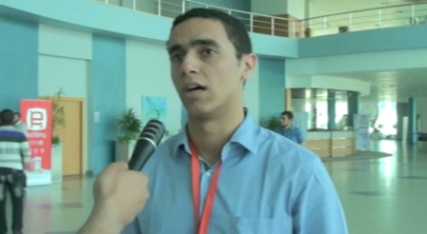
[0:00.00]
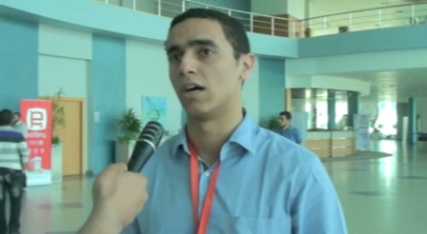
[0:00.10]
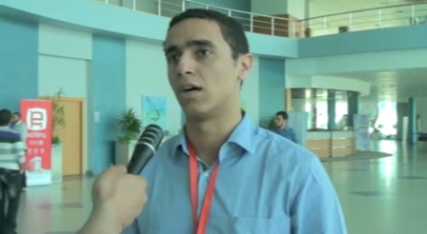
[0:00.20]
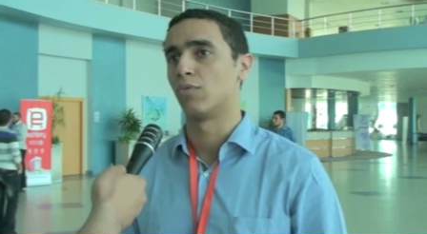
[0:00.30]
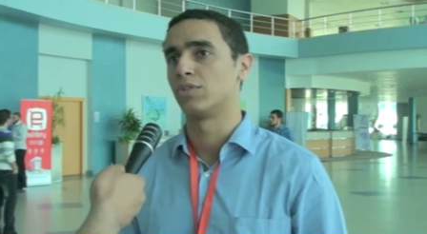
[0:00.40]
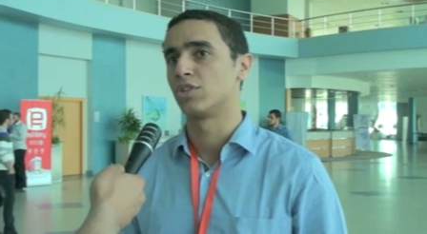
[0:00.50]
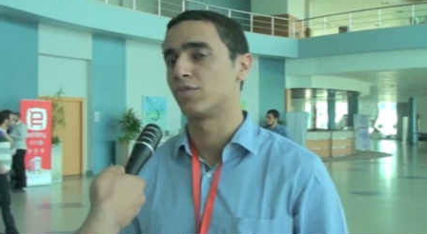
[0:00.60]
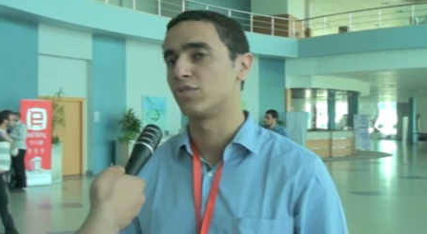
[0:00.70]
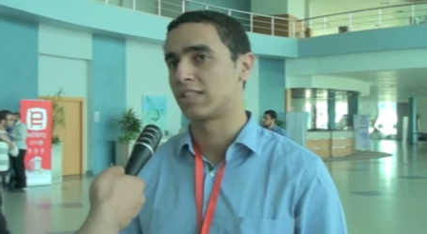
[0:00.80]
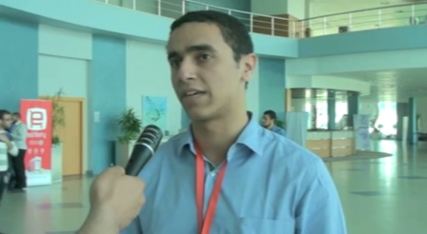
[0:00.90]
Uh, Windows
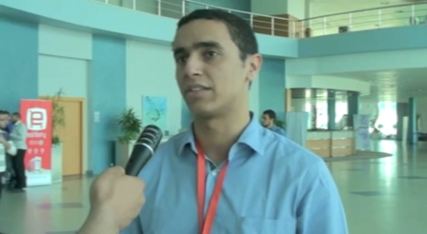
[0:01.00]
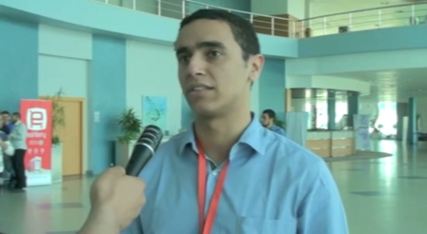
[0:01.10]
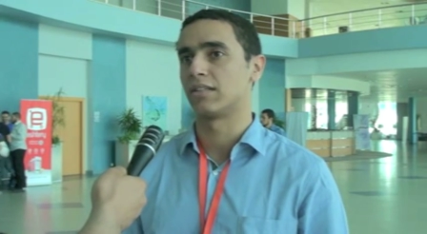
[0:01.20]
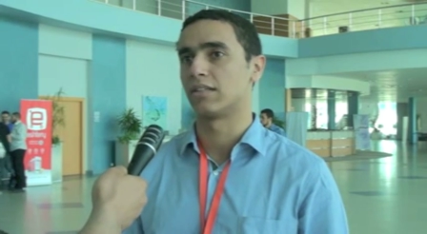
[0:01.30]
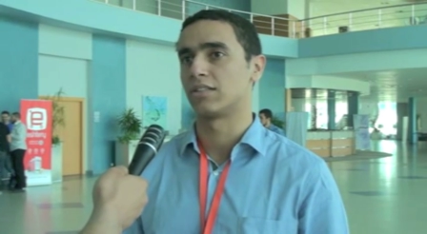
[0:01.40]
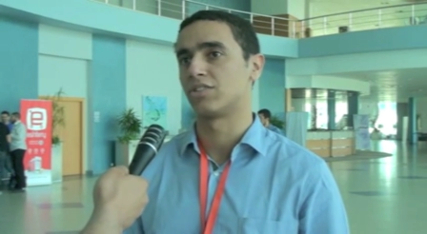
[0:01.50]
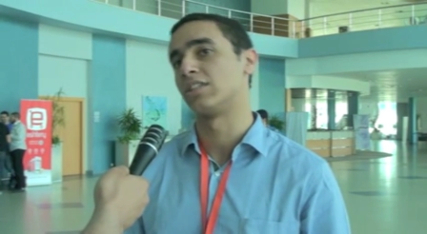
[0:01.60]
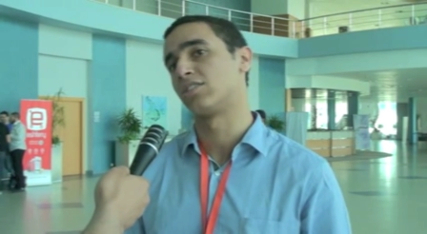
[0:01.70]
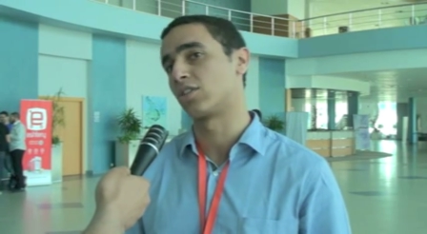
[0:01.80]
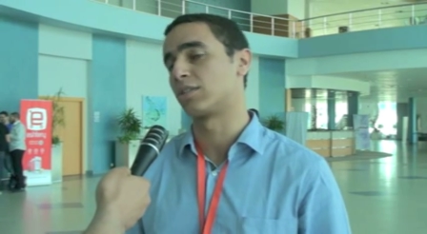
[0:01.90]
Phone 7.
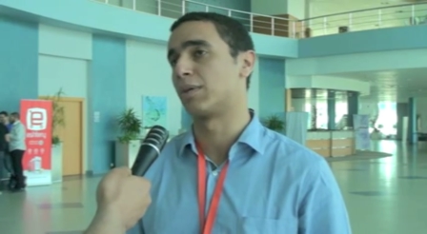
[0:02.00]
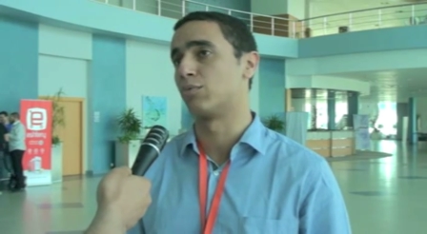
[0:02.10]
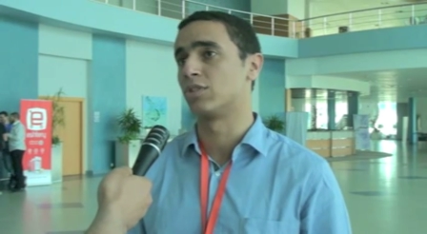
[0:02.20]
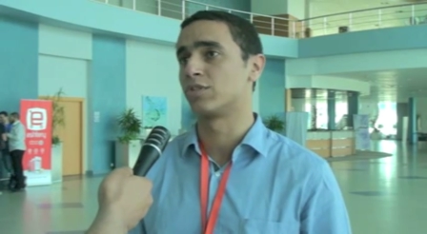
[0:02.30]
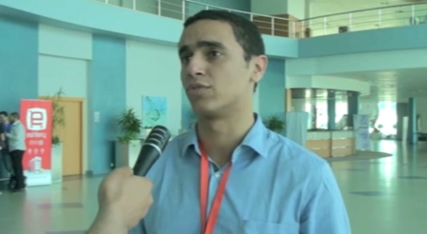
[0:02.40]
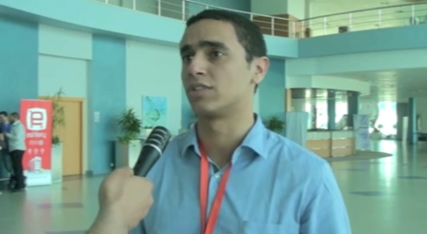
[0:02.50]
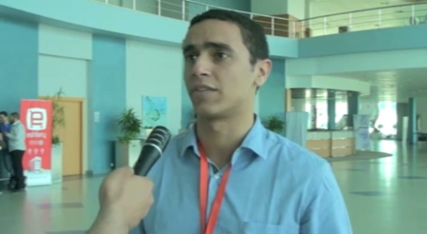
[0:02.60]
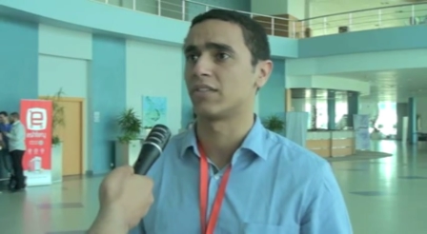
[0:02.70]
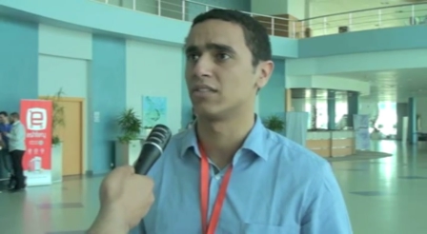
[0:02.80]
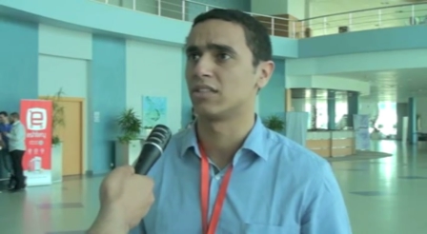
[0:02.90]
it started by Windows Phone
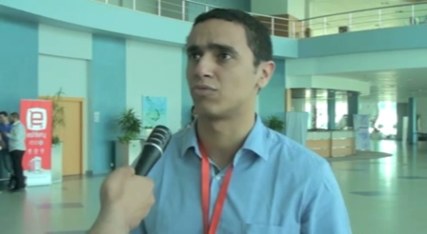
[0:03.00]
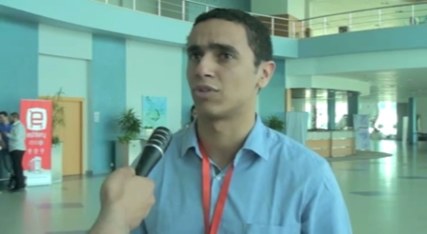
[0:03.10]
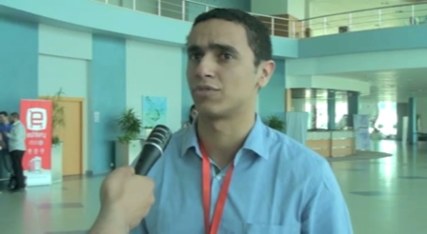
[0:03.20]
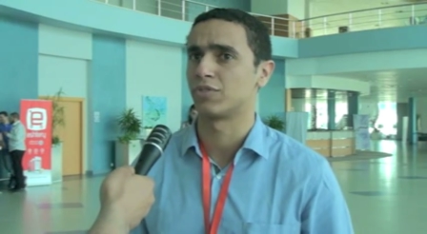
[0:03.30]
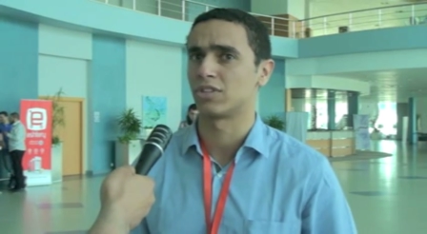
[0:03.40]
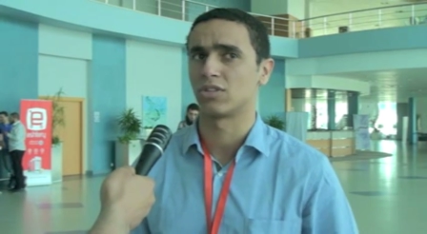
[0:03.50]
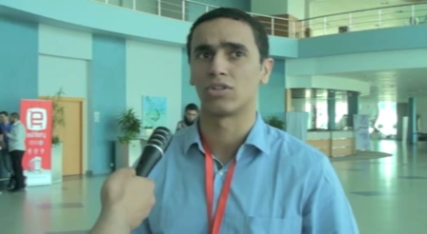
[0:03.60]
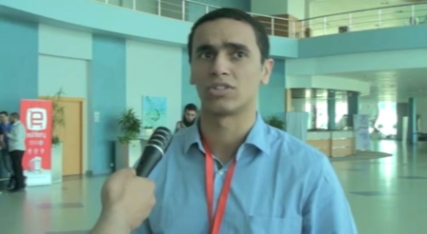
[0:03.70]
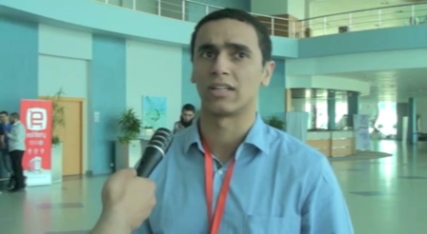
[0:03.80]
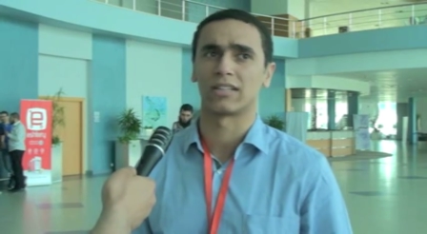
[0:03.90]
7. It was first
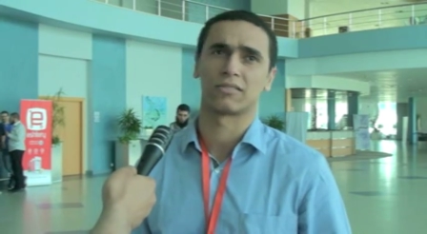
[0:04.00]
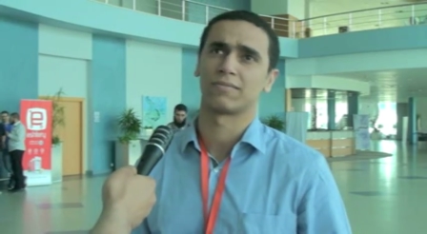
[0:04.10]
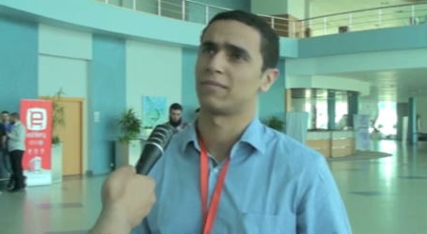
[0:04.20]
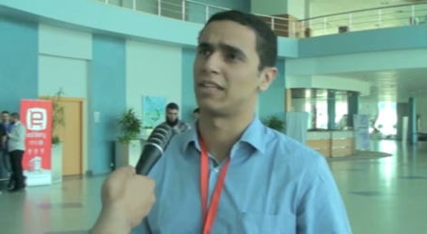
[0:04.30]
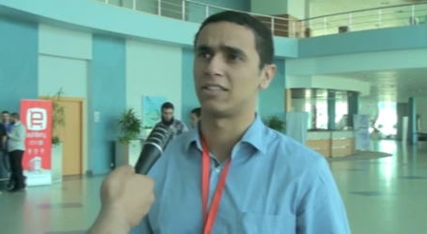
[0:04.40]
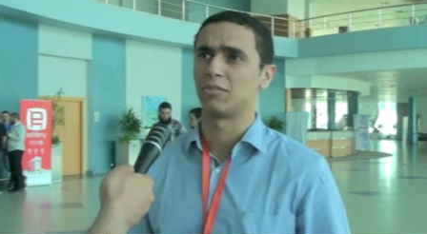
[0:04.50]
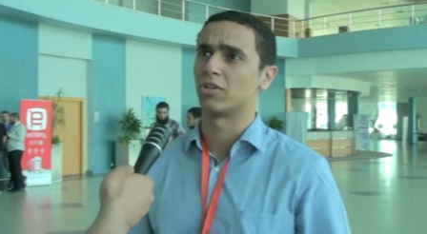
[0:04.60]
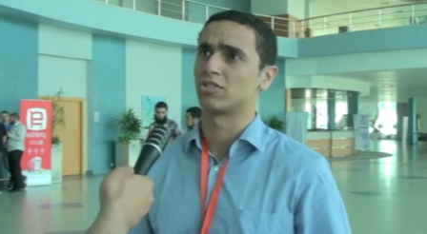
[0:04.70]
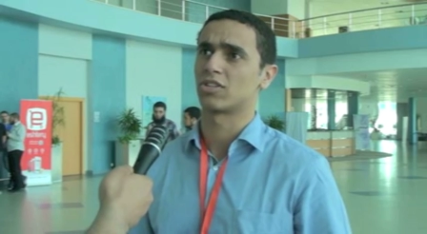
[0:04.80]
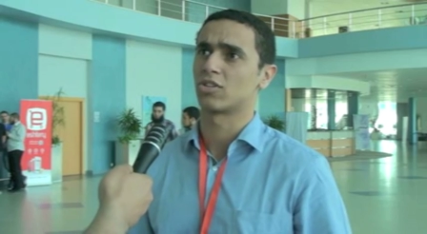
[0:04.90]
launched like 18
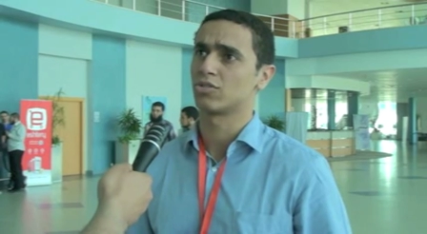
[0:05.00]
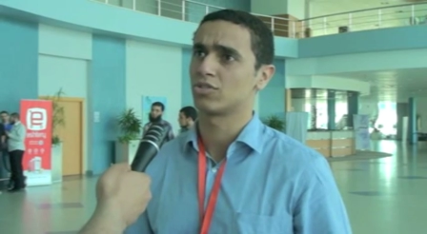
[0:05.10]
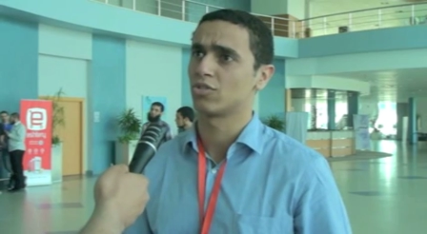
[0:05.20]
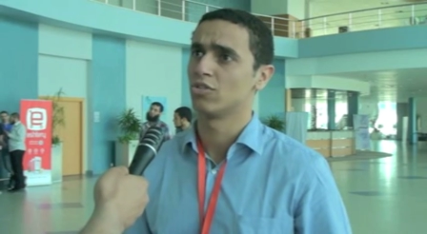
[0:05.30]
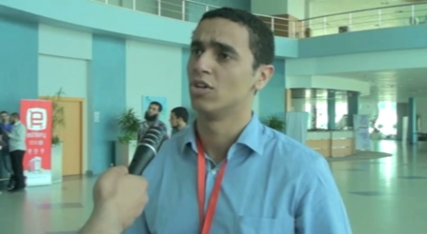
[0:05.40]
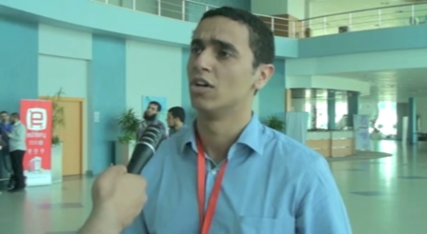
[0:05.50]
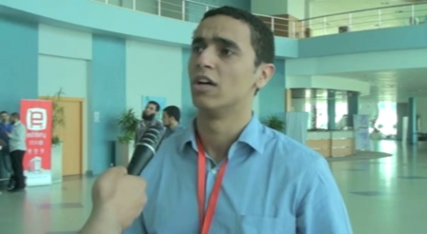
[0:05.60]
months ago or so.